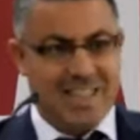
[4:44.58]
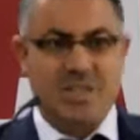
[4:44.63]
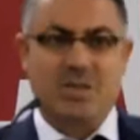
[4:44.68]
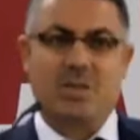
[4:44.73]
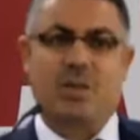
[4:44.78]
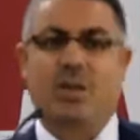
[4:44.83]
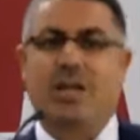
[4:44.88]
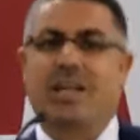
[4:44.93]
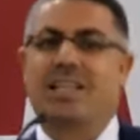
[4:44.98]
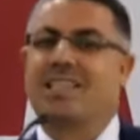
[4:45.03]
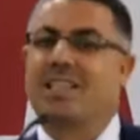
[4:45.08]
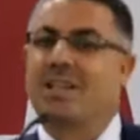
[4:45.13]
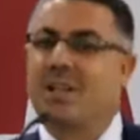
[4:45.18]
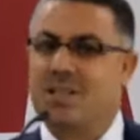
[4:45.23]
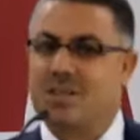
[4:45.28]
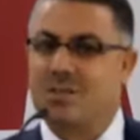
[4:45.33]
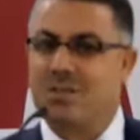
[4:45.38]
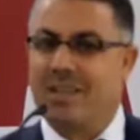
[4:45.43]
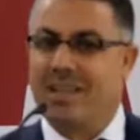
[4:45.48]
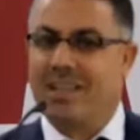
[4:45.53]
So
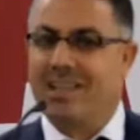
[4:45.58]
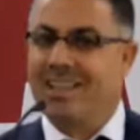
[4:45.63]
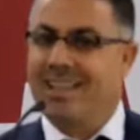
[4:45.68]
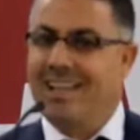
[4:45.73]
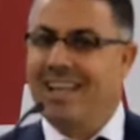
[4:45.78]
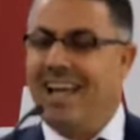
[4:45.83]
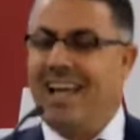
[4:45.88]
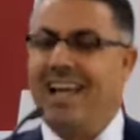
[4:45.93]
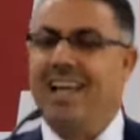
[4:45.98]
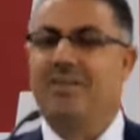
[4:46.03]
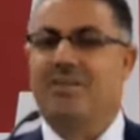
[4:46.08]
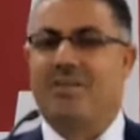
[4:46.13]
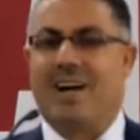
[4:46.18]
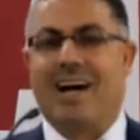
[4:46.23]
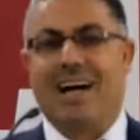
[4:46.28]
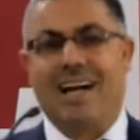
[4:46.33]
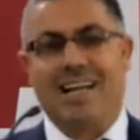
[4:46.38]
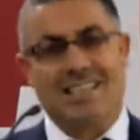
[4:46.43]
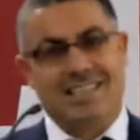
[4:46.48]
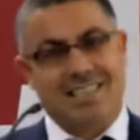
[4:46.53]
excuse me if
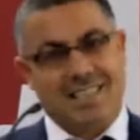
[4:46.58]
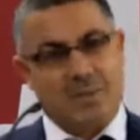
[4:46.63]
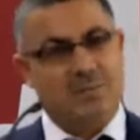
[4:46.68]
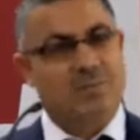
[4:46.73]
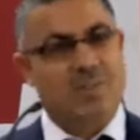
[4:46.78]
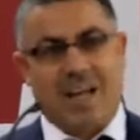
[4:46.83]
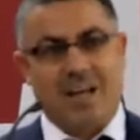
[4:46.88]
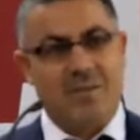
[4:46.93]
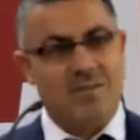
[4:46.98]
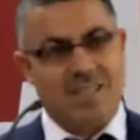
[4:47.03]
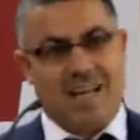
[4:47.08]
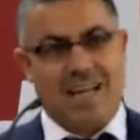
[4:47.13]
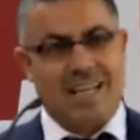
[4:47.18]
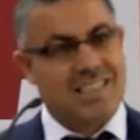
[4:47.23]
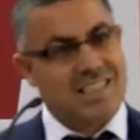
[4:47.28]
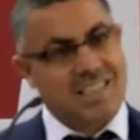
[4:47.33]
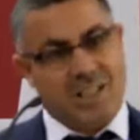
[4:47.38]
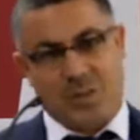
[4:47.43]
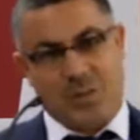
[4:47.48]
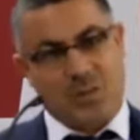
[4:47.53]
I sometimes
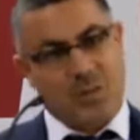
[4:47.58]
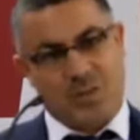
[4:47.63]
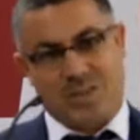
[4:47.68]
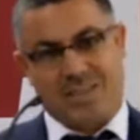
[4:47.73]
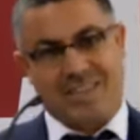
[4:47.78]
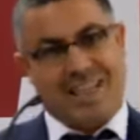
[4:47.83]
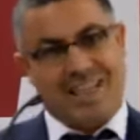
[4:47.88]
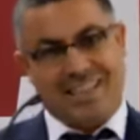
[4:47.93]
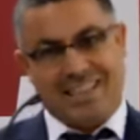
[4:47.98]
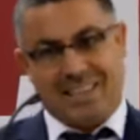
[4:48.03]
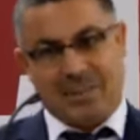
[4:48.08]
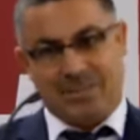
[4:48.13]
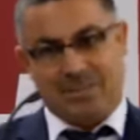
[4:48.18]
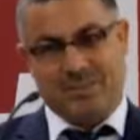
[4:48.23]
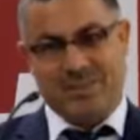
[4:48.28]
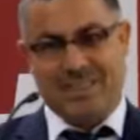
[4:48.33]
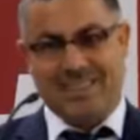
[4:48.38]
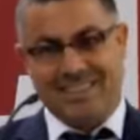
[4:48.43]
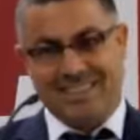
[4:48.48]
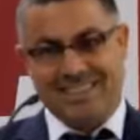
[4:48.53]
ask you to stand up
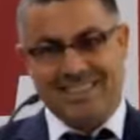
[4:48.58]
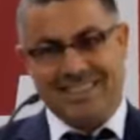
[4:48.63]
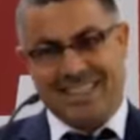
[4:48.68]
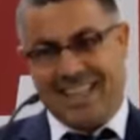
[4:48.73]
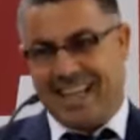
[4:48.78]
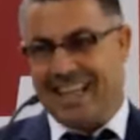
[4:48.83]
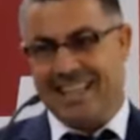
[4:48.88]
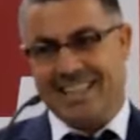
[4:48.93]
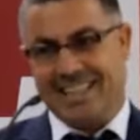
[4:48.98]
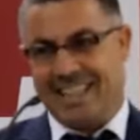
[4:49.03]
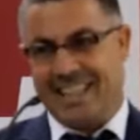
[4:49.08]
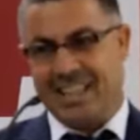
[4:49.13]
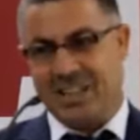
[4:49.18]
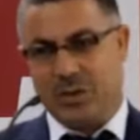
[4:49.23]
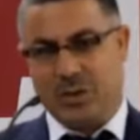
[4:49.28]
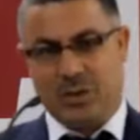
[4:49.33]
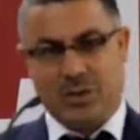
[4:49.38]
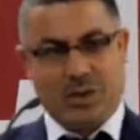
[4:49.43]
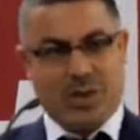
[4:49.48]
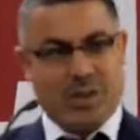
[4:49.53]
and then
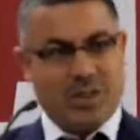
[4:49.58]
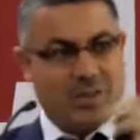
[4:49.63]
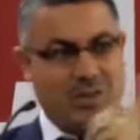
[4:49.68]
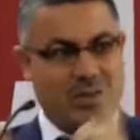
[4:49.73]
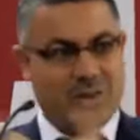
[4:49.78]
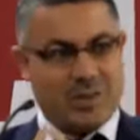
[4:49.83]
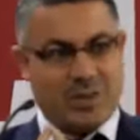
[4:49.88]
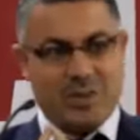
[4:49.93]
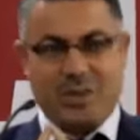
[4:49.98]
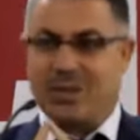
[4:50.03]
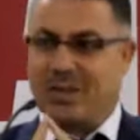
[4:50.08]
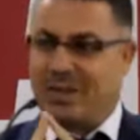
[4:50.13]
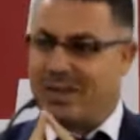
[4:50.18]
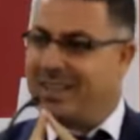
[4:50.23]
to talk to your